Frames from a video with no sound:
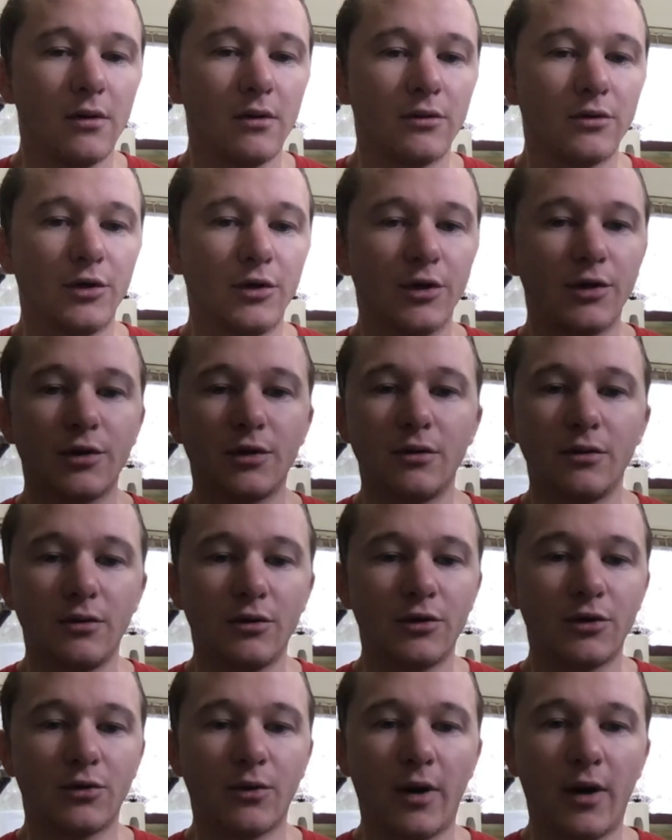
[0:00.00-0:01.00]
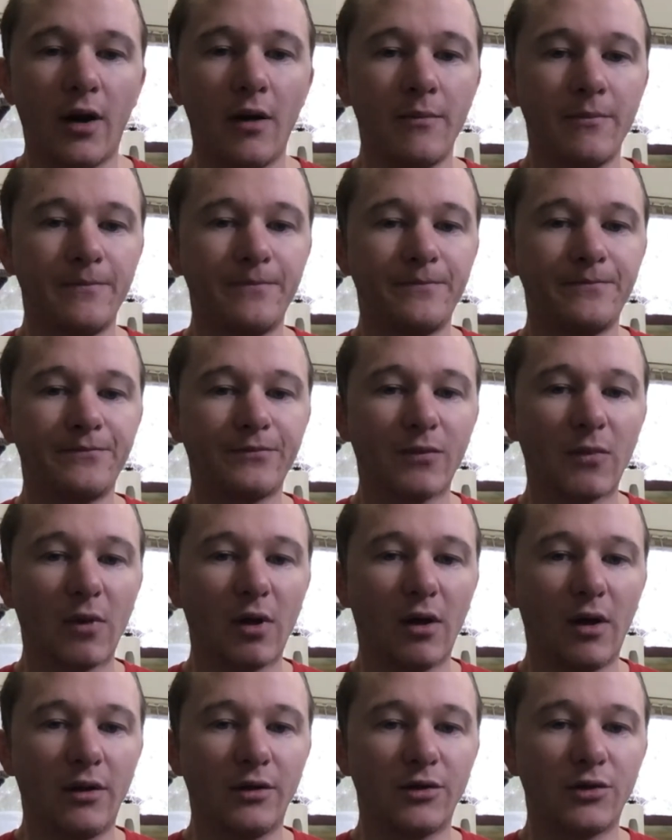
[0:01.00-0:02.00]
just straight up
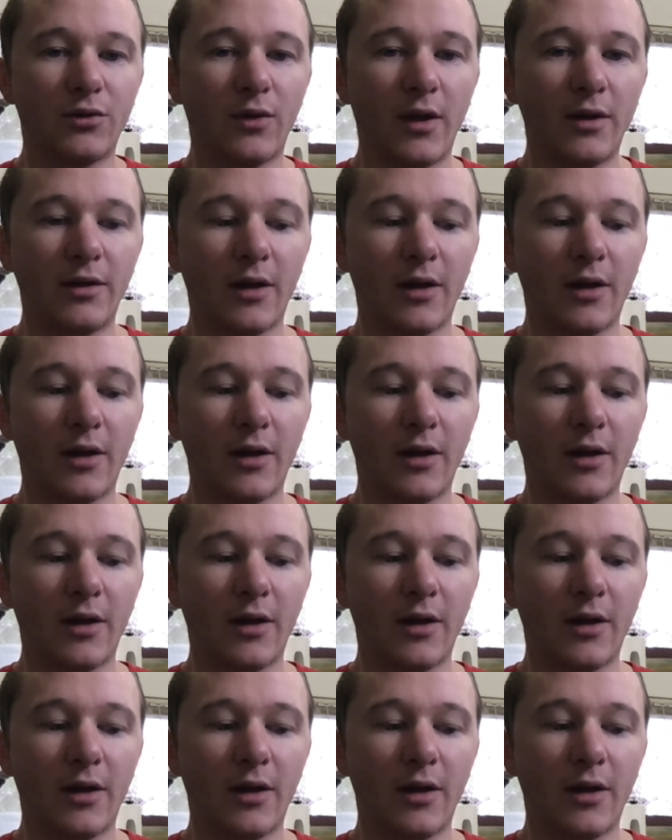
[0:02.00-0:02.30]
and straight